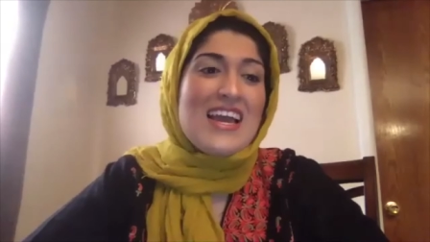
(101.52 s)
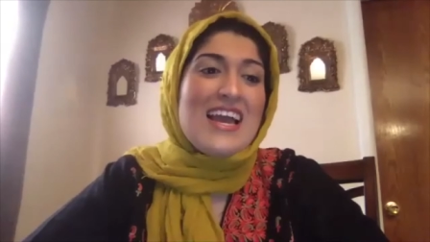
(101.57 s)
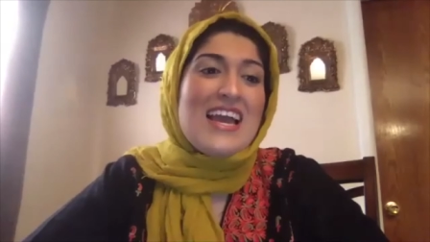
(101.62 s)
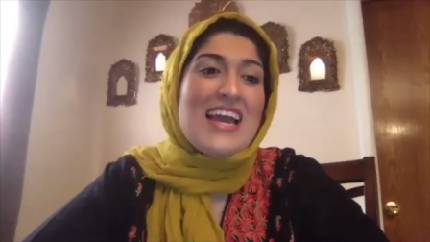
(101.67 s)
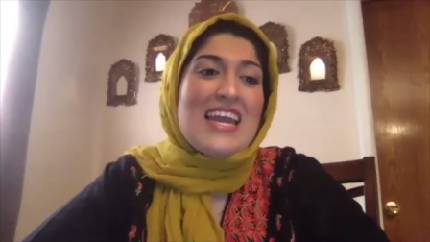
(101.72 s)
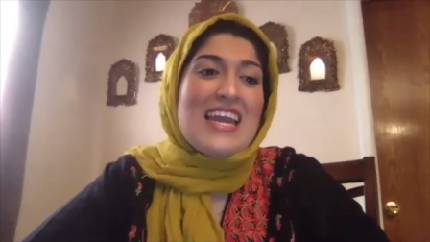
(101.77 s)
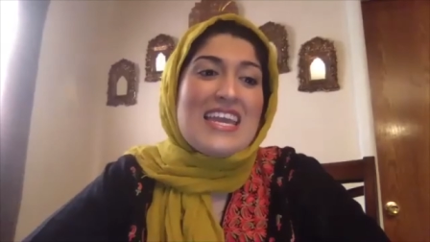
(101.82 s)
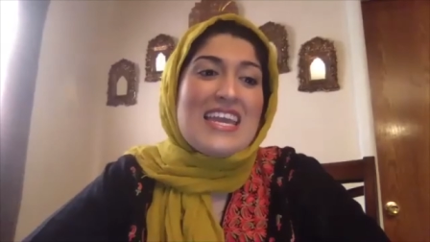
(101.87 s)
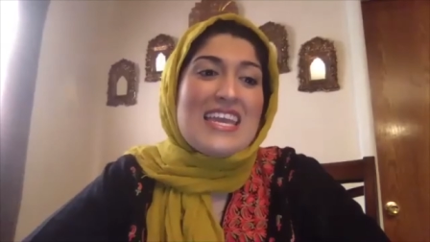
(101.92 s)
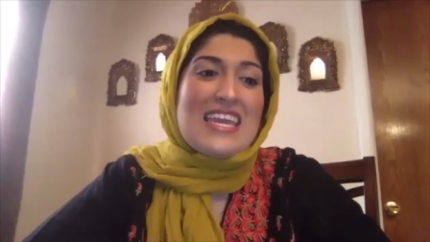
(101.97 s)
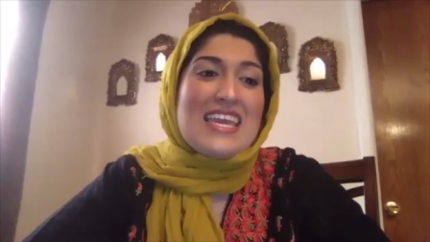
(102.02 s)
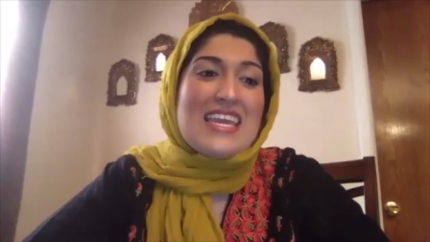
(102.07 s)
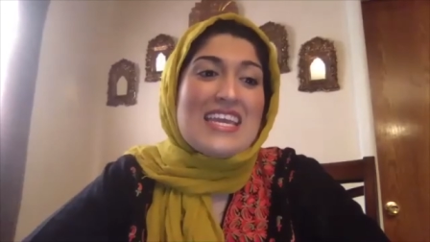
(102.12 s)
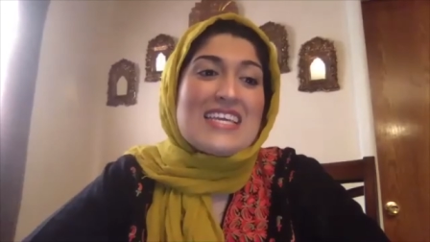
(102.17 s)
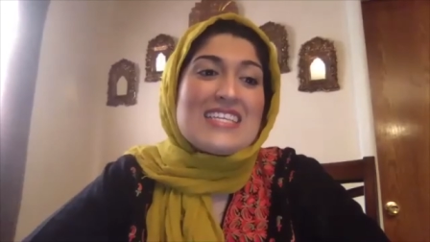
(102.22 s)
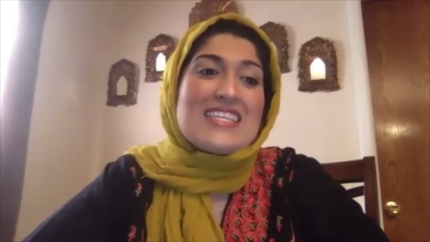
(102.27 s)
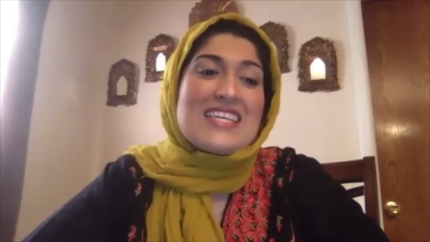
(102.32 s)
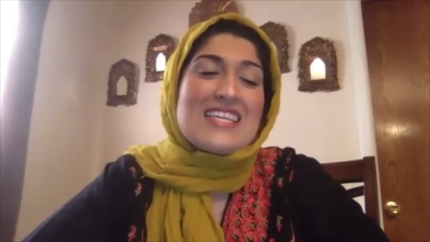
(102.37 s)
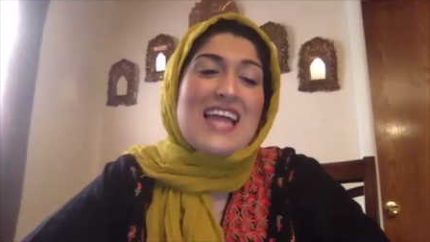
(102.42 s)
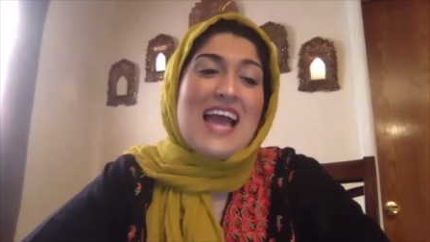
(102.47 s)
He
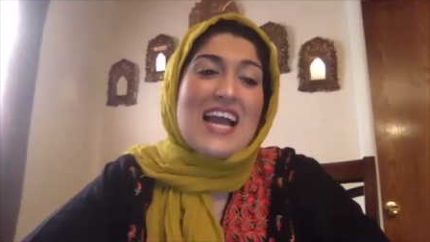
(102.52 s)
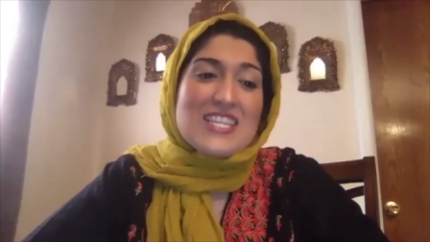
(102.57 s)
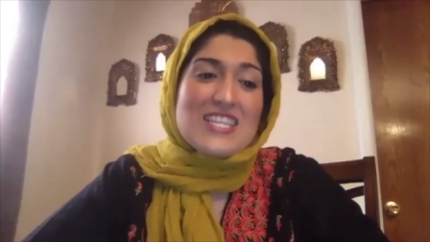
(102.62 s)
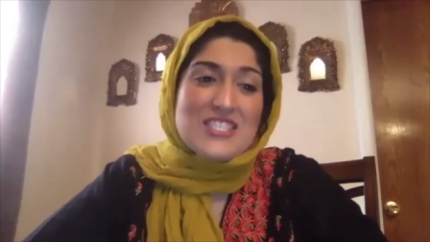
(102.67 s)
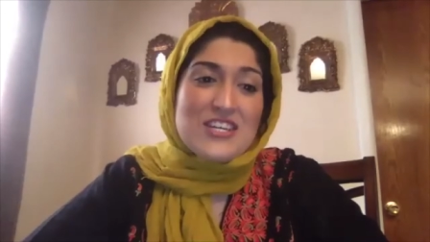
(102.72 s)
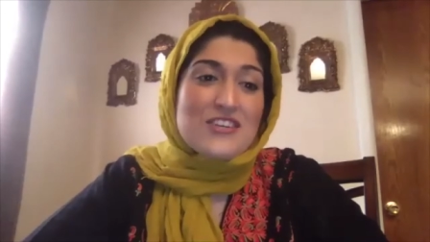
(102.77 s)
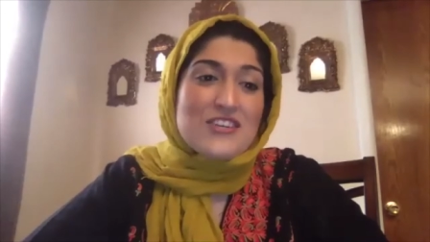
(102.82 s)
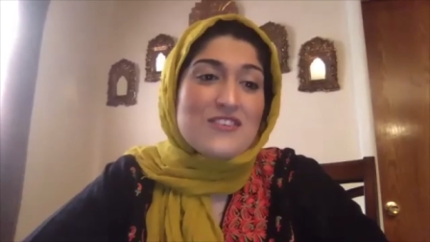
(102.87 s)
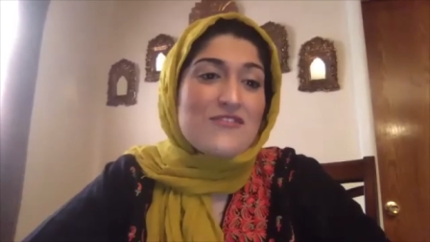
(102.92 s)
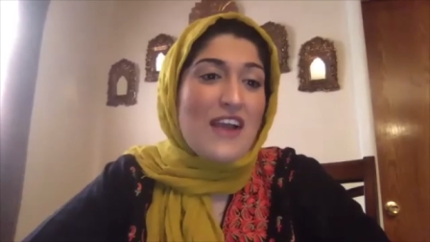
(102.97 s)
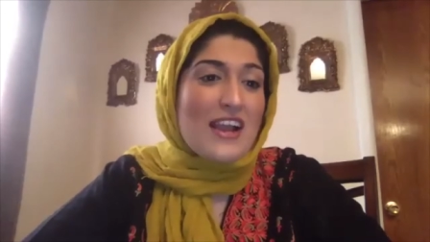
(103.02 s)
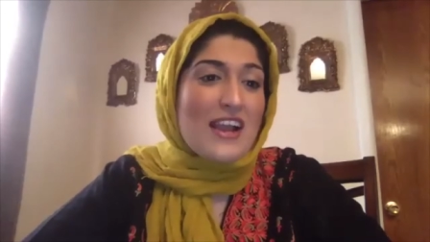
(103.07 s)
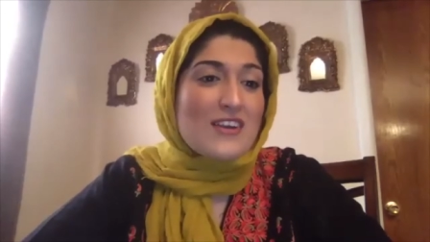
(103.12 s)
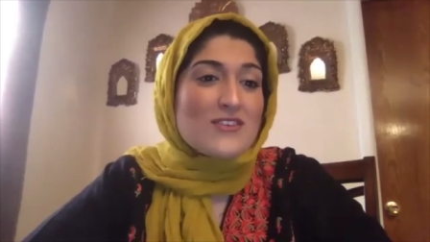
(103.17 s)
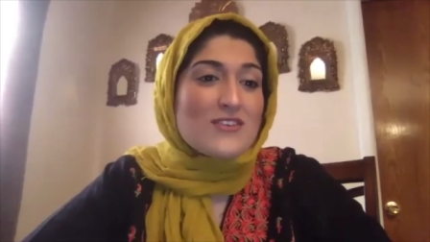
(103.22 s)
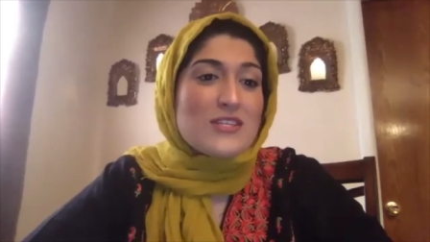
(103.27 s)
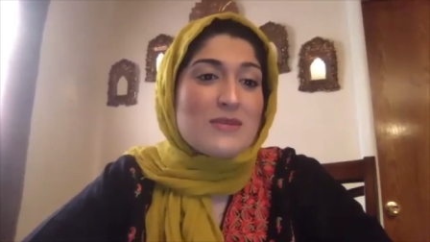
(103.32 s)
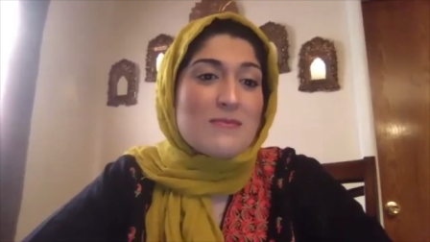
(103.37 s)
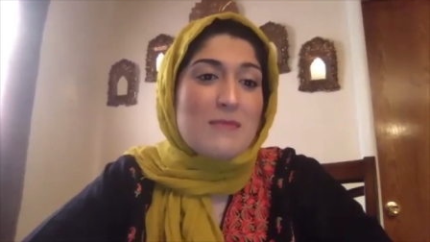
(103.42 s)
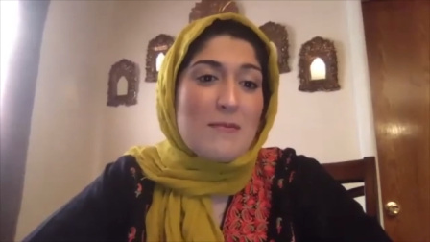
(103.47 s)
is an adjunct
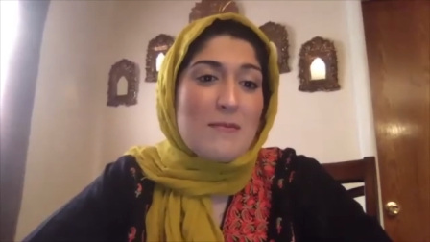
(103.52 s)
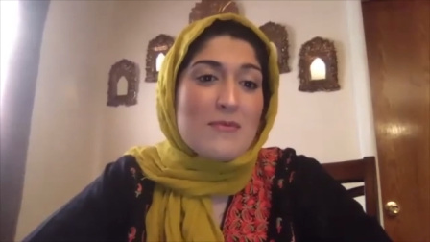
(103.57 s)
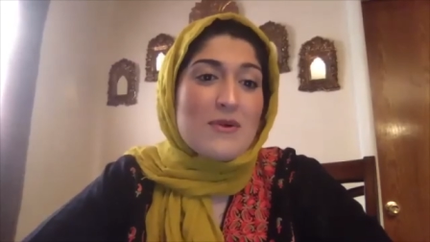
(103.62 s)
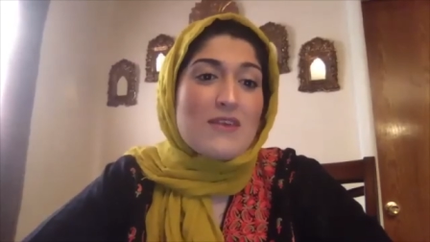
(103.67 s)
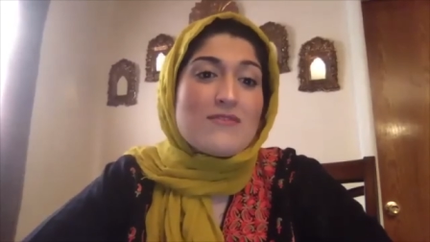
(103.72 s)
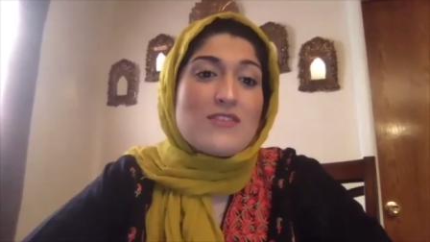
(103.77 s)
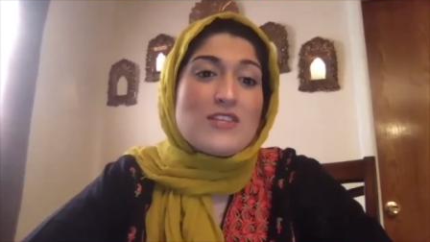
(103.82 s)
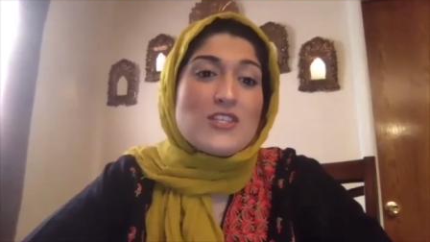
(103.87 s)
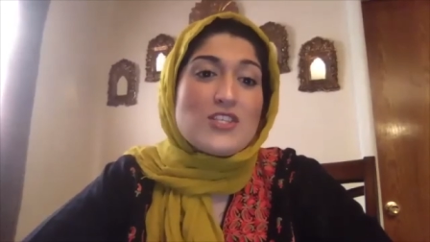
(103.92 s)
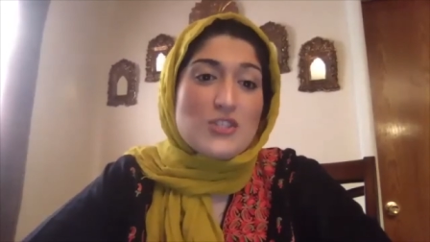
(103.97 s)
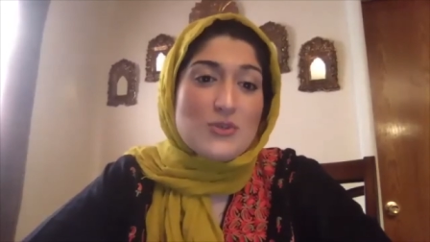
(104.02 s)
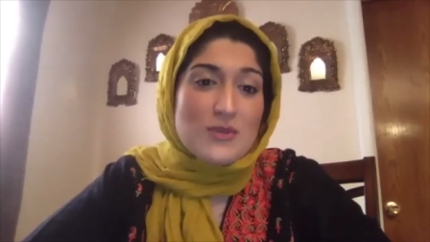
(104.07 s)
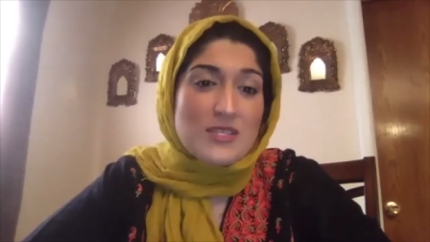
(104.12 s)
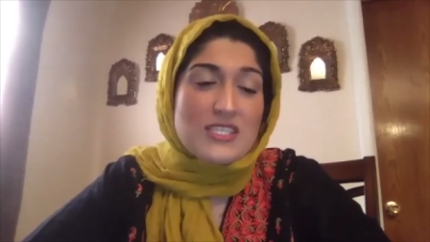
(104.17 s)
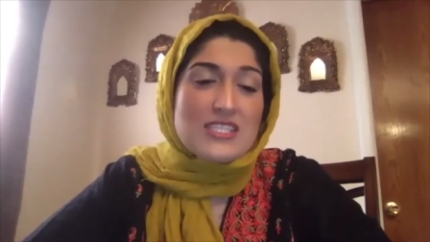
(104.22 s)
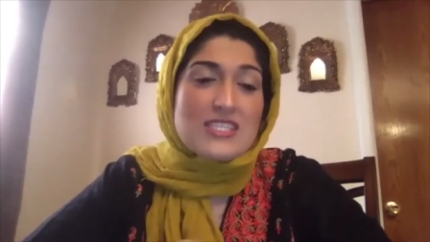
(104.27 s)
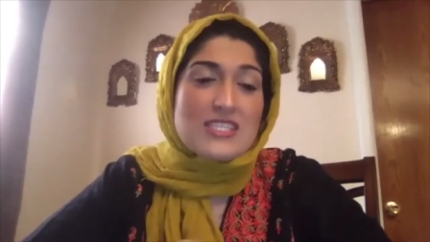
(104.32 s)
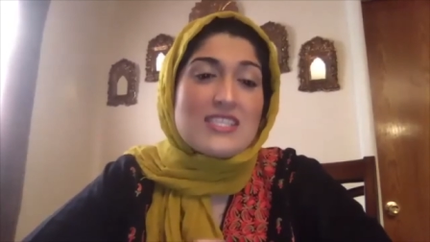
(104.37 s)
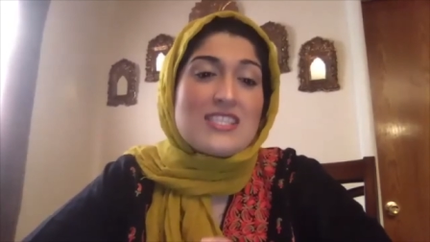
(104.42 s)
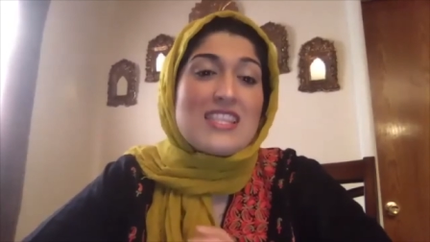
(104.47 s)
faculty member of the Jewish
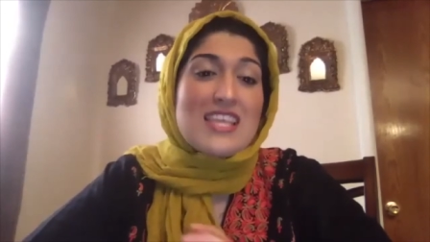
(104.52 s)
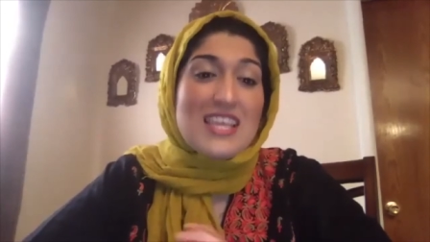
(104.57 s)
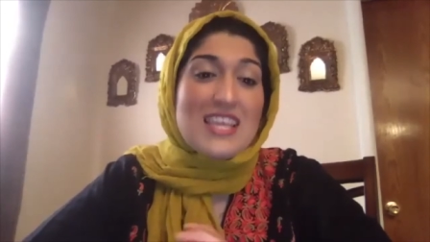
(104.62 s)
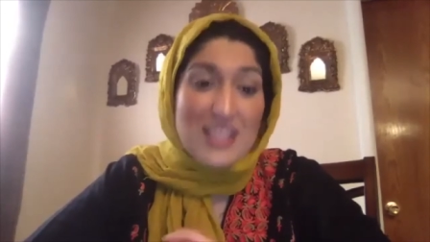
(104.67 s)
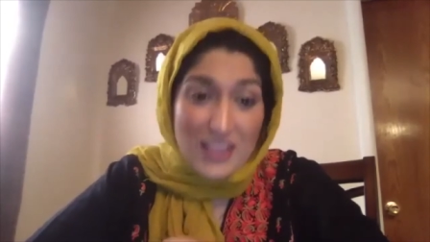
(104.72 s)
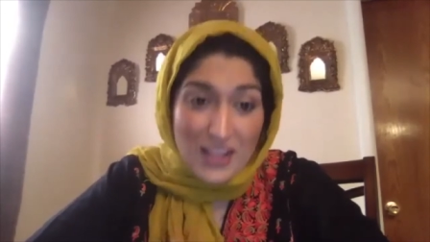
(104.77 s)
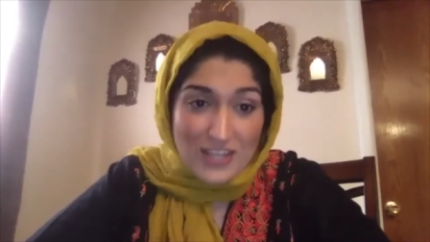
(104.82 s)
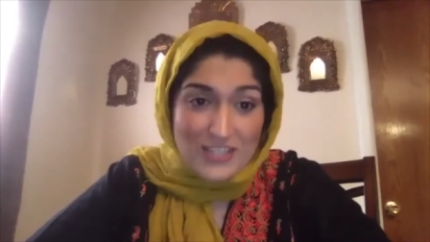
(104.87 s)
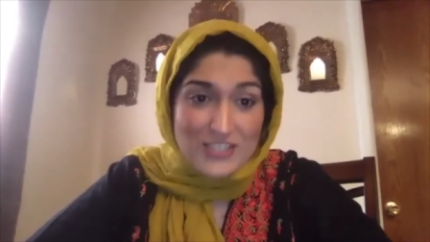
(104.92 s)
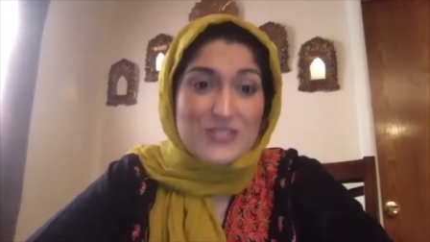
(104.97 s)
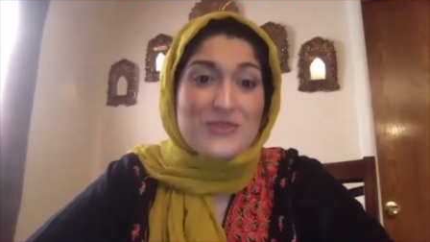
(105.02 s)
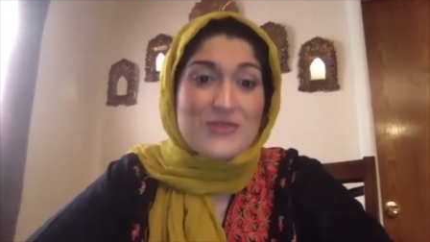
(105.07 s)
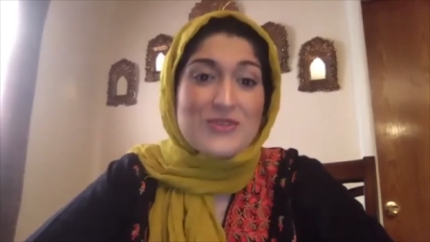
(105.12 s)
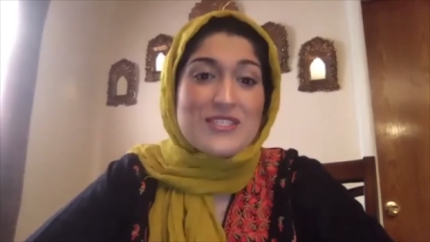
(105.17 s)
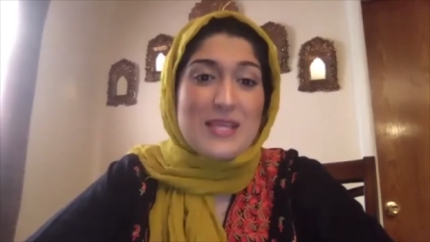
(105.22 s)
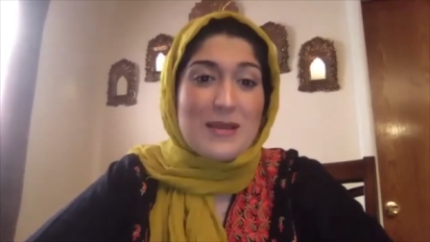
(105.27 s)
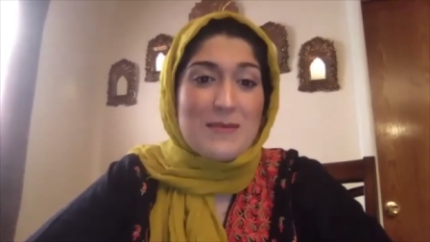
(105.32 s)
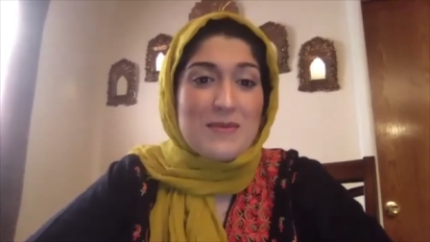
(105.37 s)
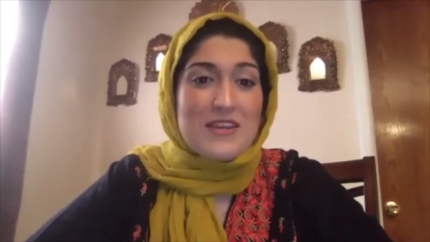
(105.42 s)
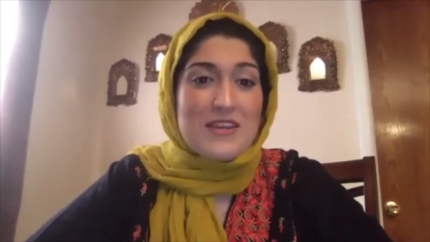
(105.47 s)
Theological
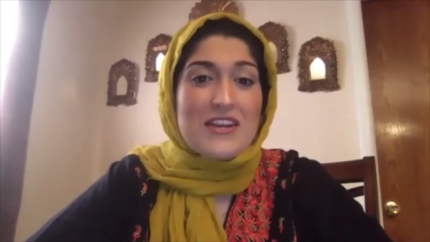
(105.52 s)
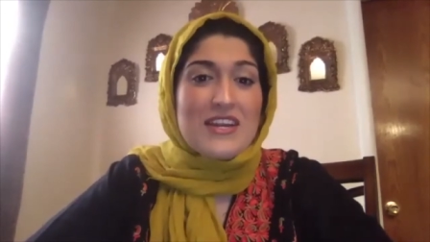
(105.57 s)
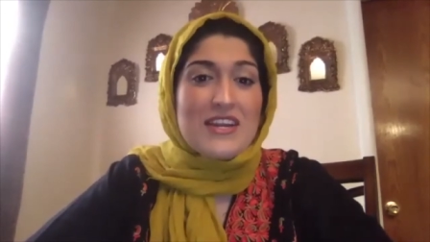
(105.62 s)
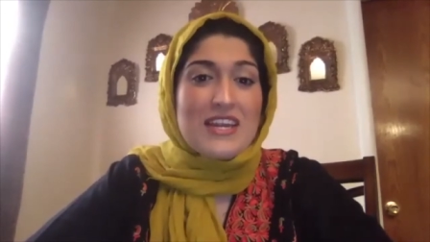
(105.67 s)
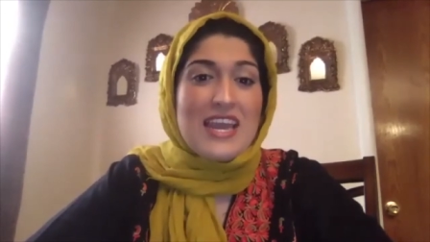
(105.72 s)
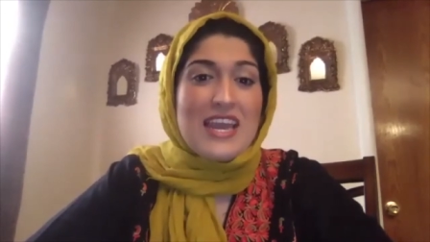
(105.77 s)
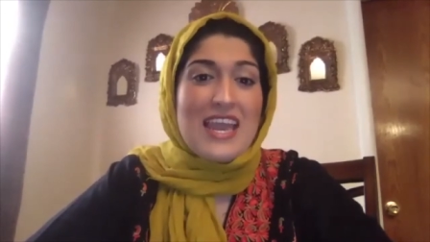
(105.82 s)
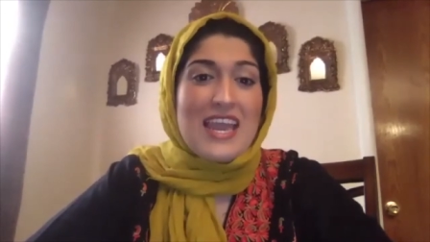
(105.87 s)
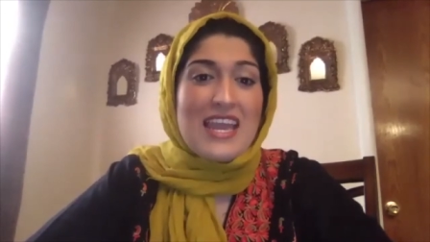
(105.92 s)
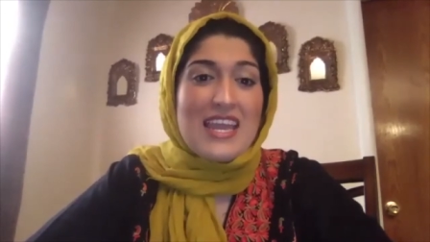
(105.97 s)
Seminary